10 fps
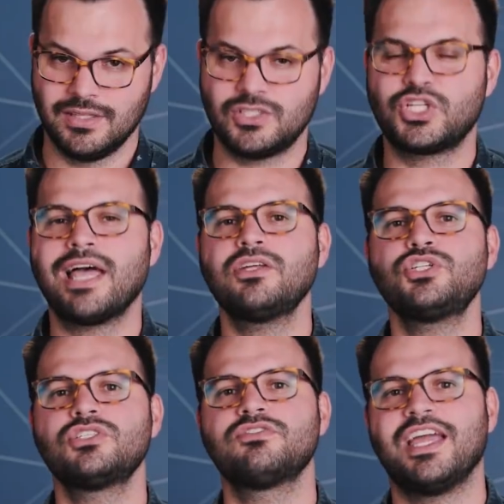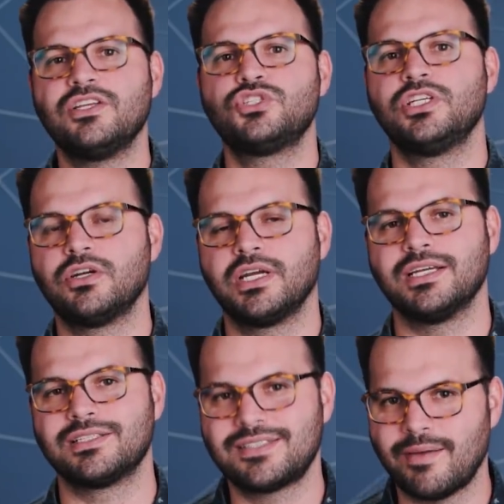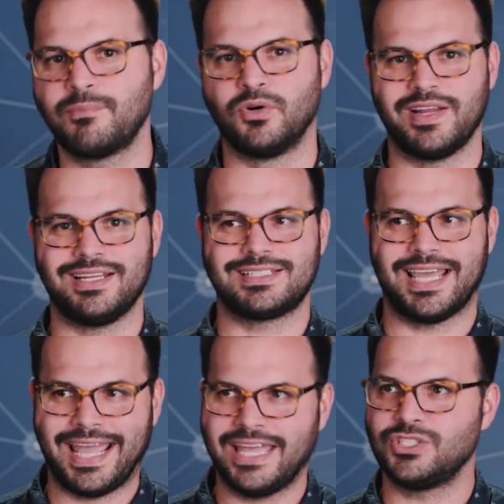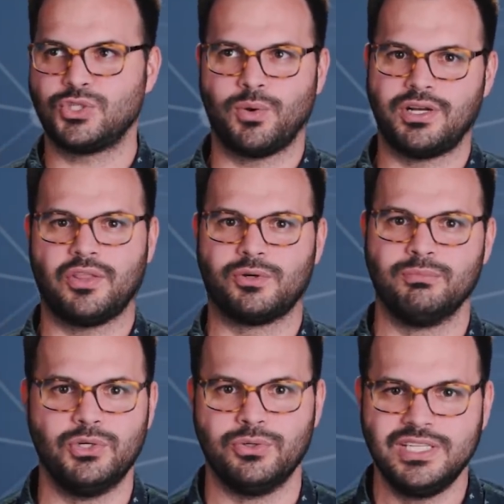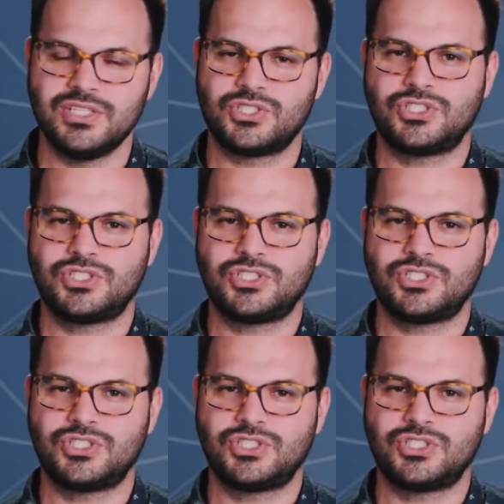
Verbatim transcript: The challenges of engineering a submarine to head to another moon is